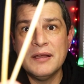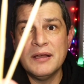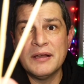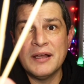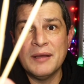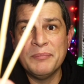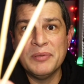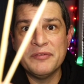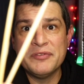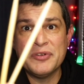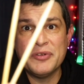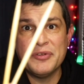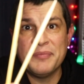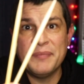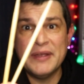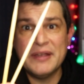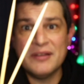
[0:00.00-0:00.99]
a couple of
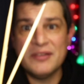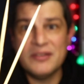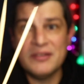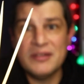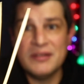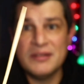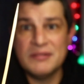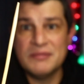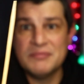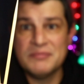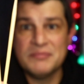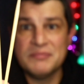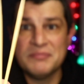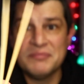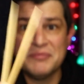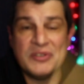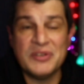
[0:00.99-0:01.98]
toothpicks.
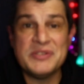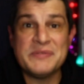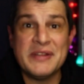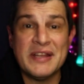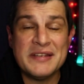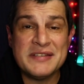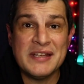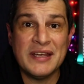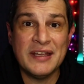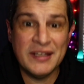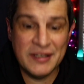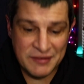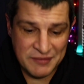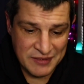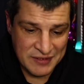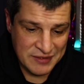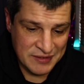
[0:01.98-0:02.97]
Goes without
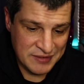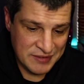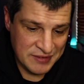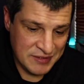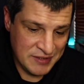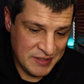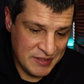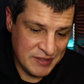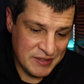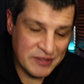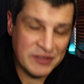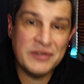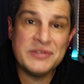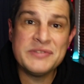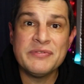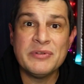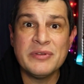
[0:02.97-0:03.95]
saying.
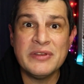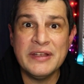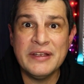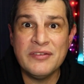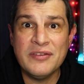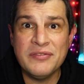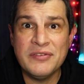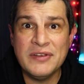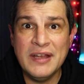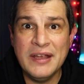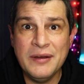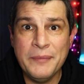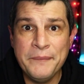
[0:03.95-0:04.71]
Useful things if you need